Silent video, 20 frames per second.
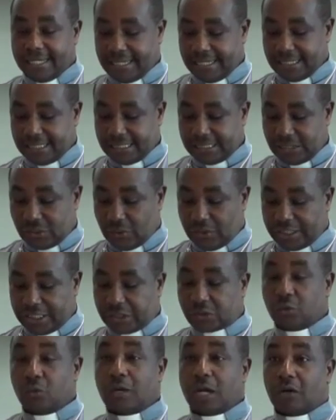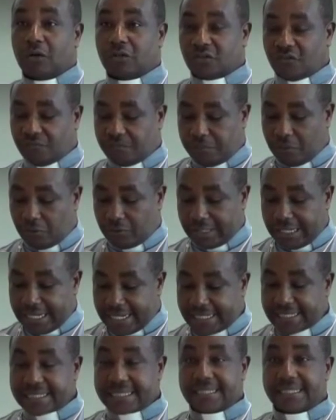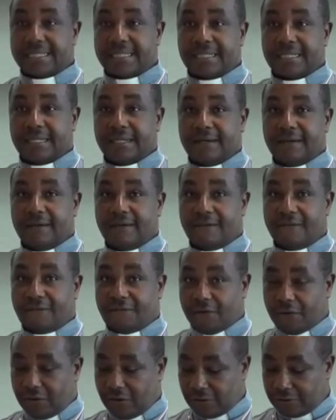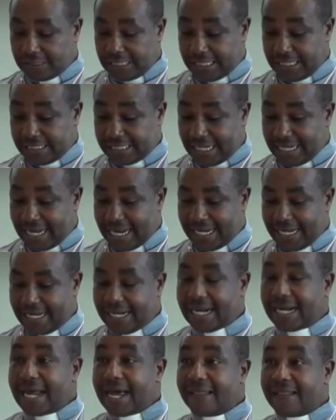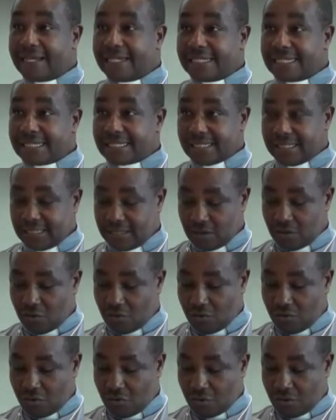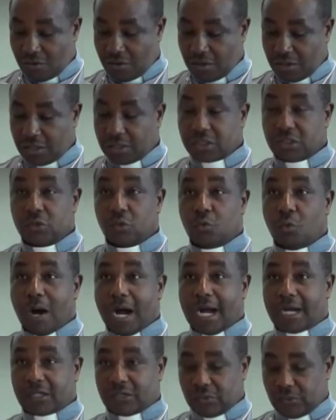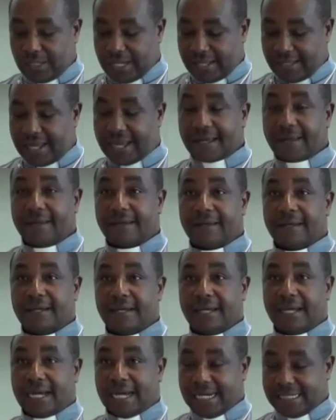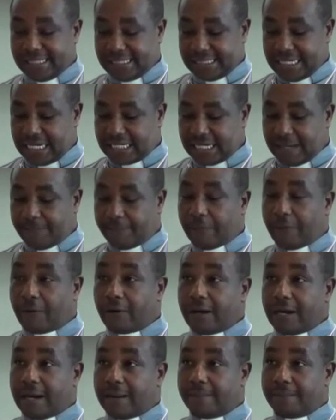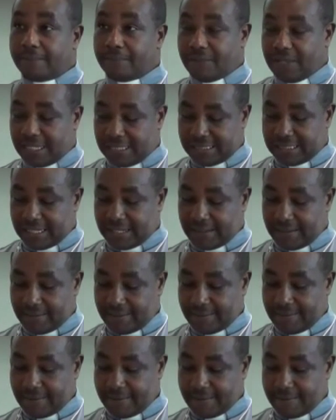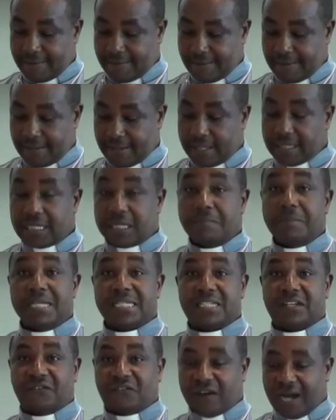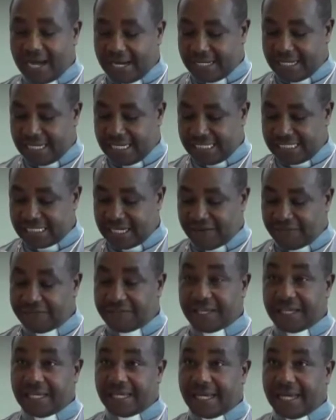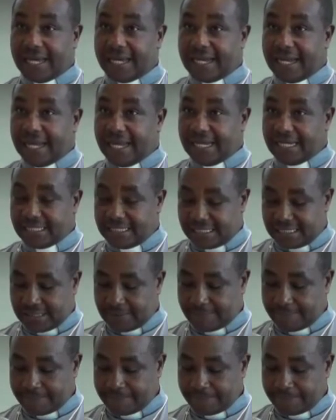So it took a lot of boldness for Dr. Richard Allen and others to work together and start a program that demystified HIV and AIDS.